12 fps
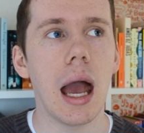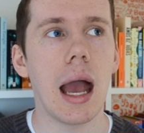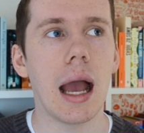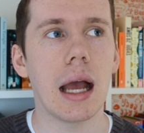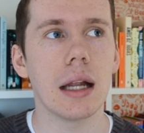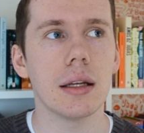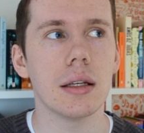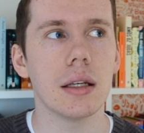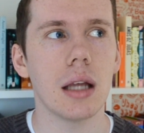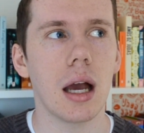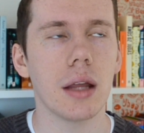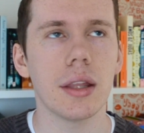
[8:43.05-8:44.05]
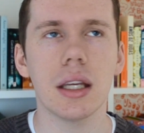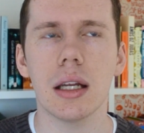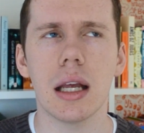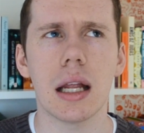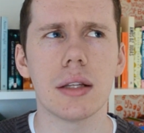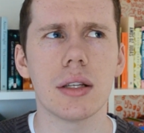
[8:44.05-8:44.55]
And I think it
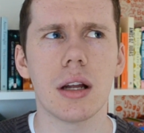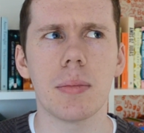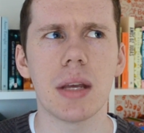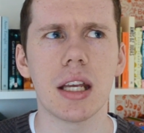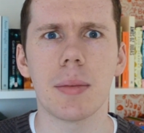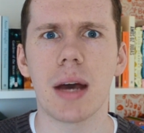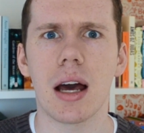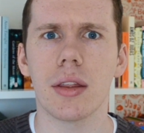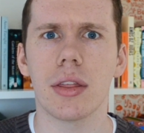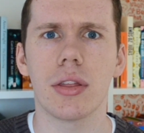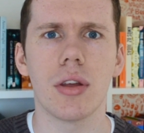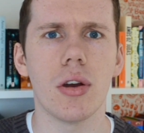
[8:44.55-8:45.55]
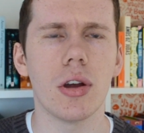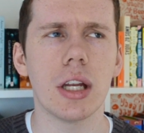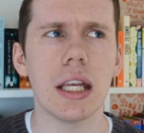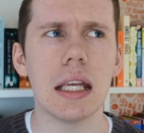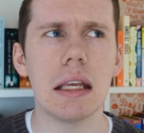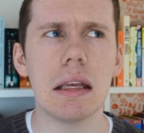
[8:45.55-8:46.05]
ended up being about
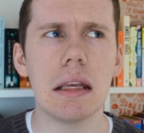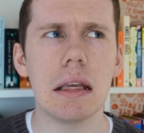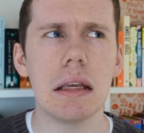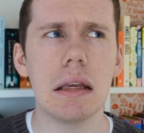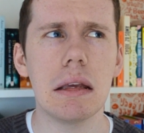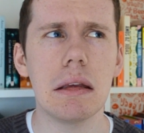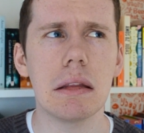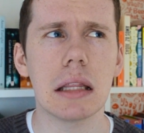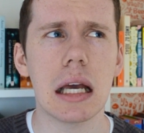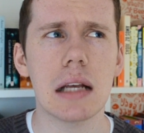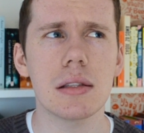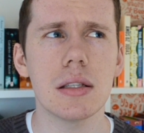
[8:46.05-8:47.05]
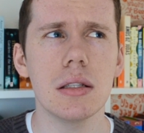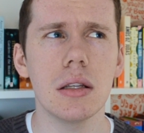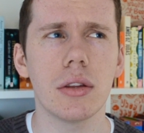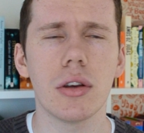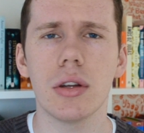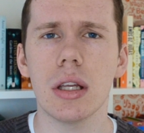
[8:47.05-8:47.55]

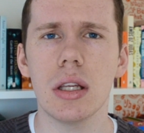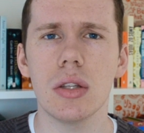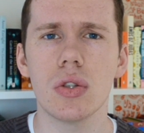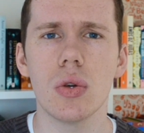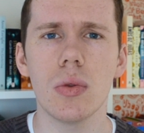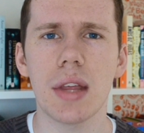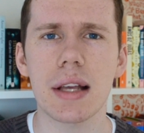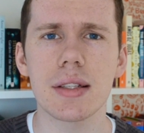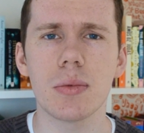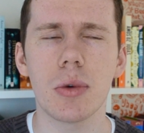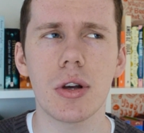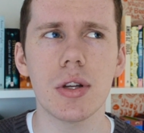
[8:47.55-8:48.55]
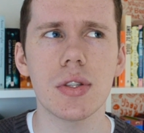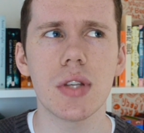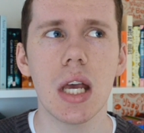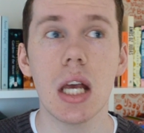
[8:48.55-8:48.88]
32,000 words.